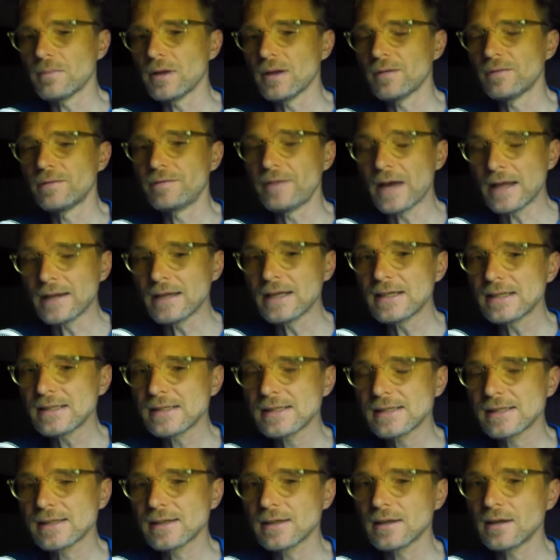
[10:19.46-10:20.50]

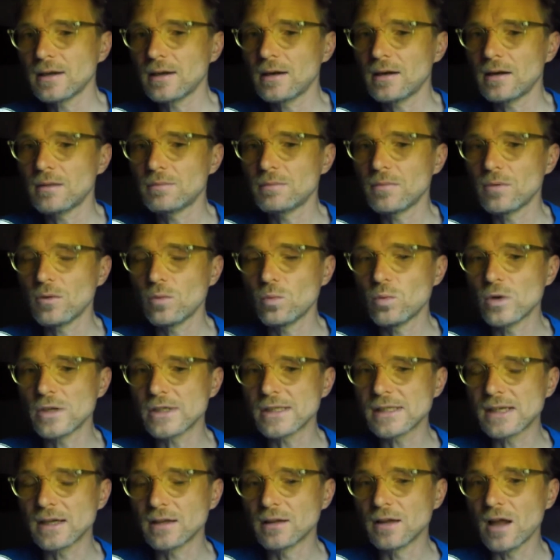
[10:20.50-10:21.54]
Venice
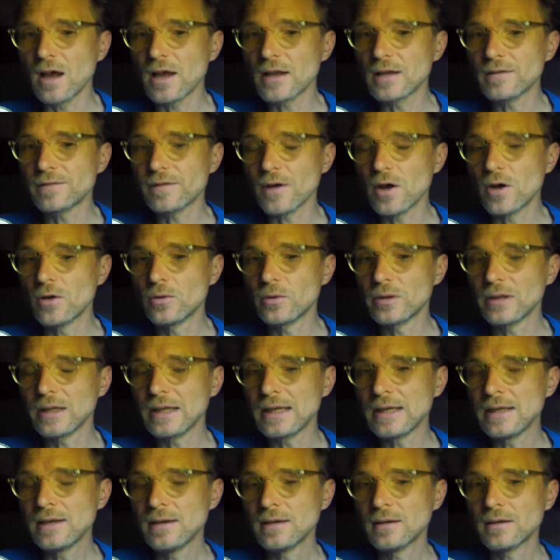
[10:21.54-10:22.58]
was live
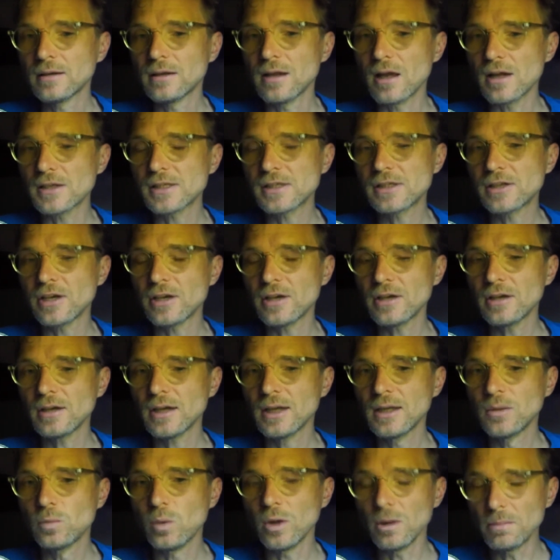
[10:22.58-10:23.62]
only last year
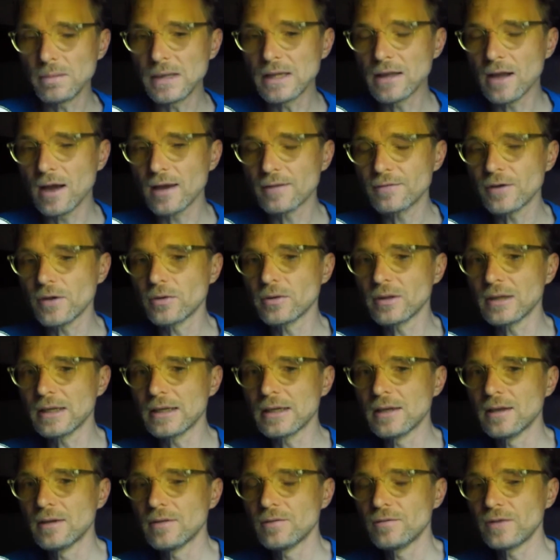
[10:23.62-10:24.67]
and will be live
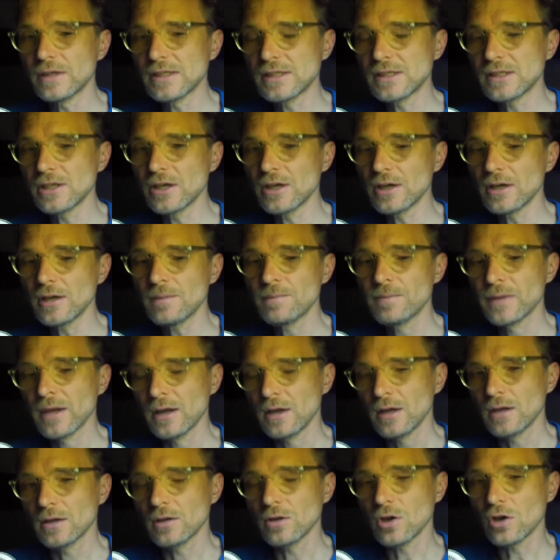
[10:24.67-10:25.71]
only this year.
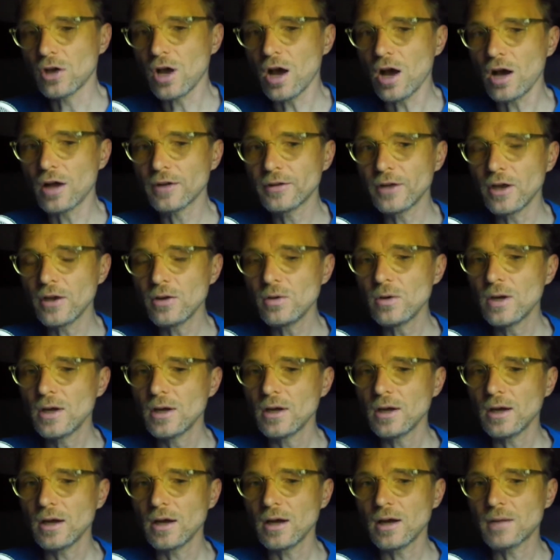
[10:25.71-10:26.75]
Locarno
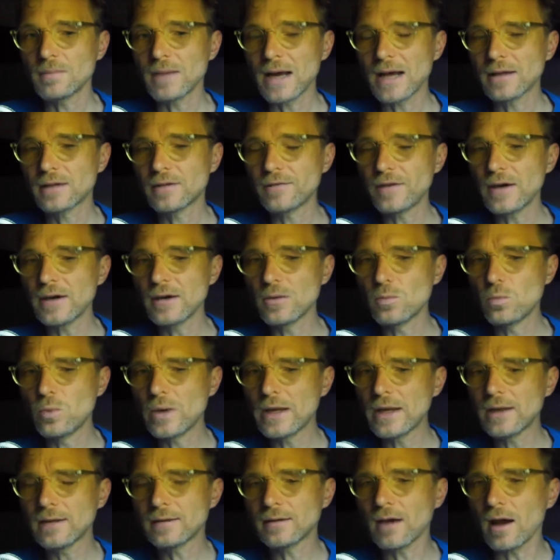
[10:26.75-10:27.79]
had a very
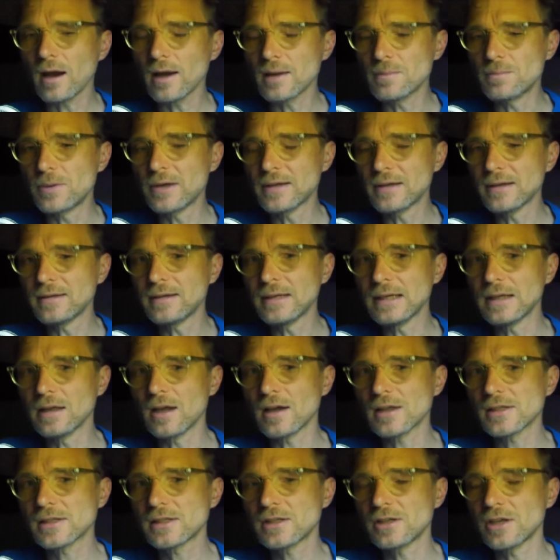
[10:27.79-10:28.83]
weird hybridity
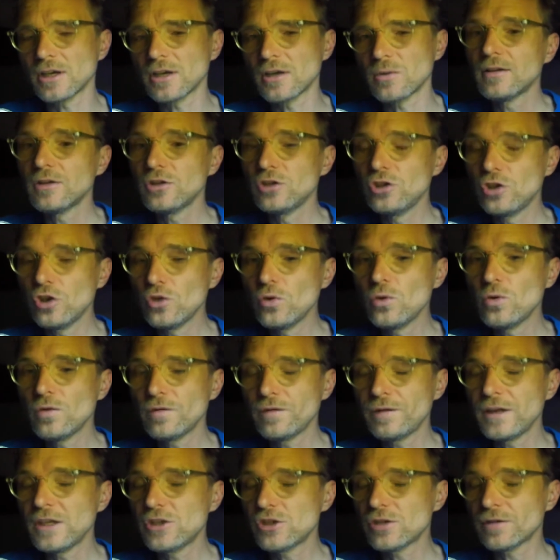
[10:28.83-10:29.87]
last year. New
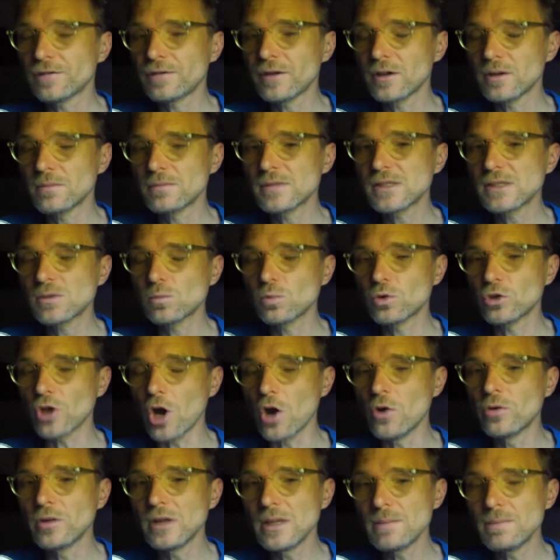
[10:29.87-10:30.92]
feature films would
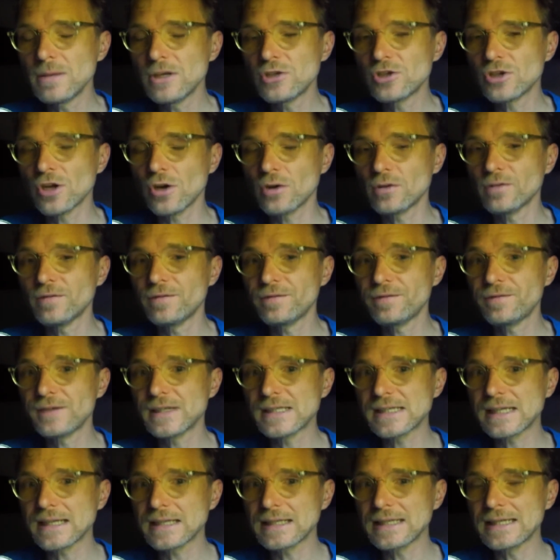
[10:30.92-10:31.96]
only be shown
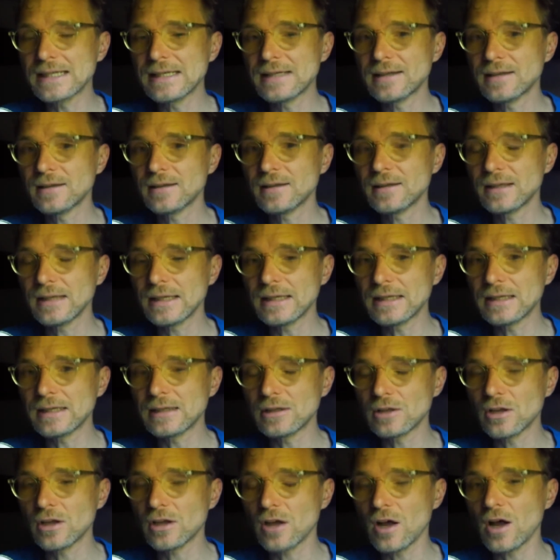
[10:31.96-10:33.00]
physically in
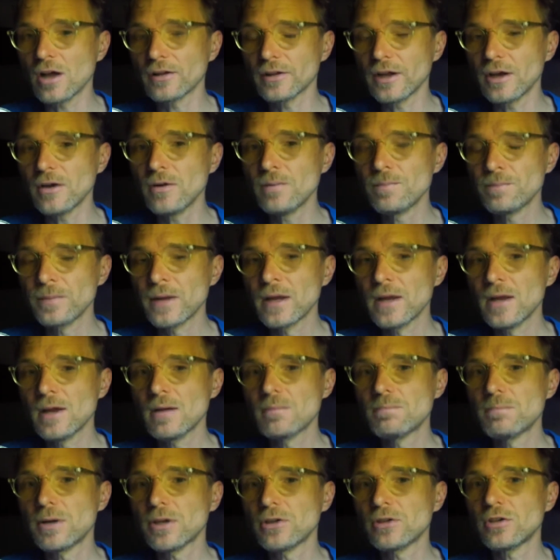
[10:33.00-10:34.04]
Locarno,
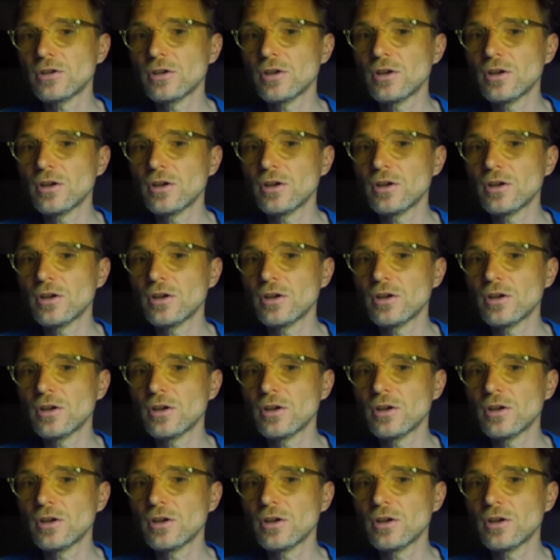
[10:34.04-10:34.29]
but